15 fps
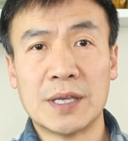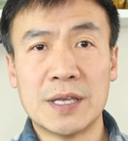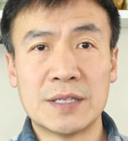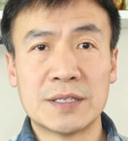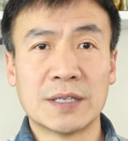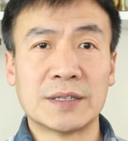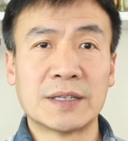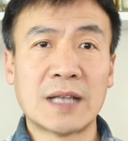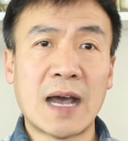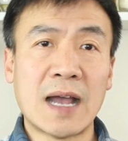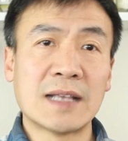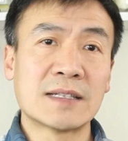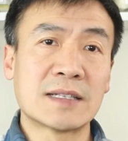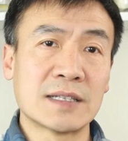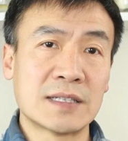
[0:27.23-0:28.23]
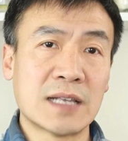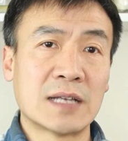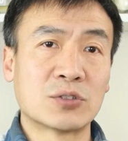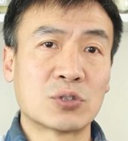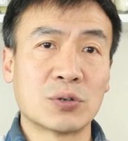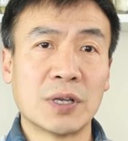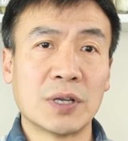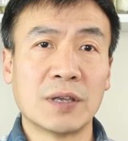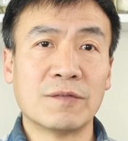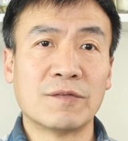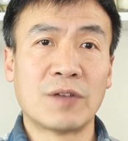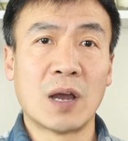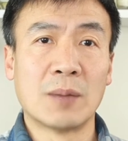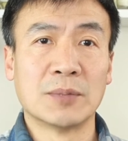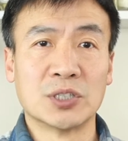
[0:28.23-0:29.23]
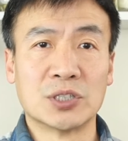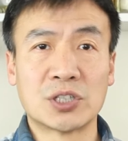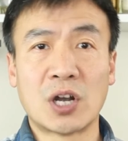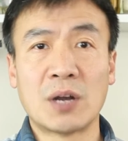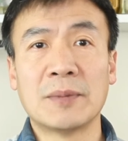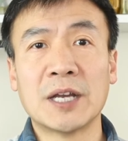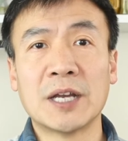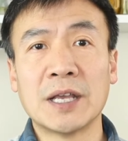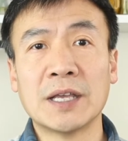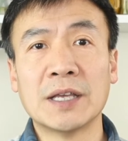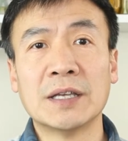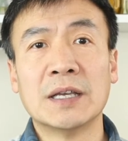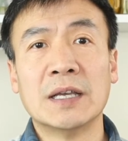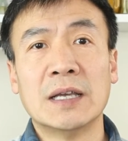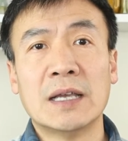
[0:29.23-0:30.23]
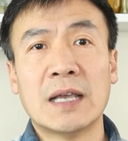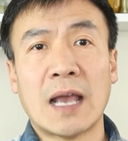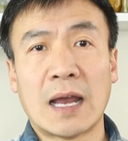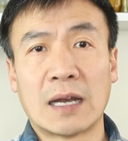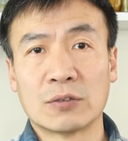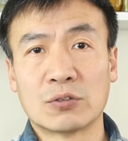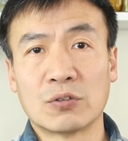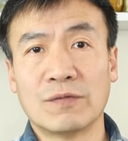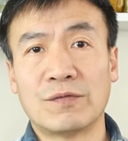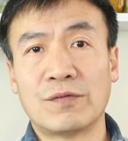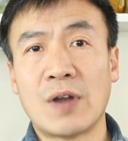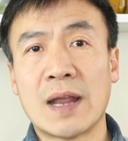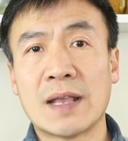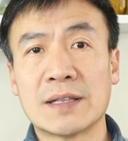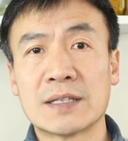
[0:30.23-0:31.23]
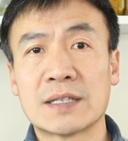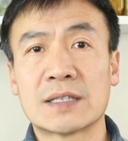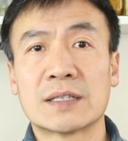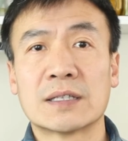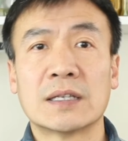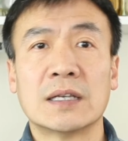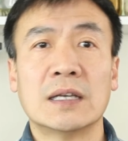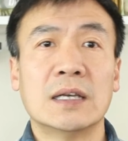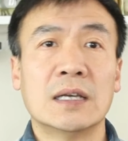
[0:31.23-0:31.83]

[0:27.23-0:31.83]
in the 9th century from Germany and to France.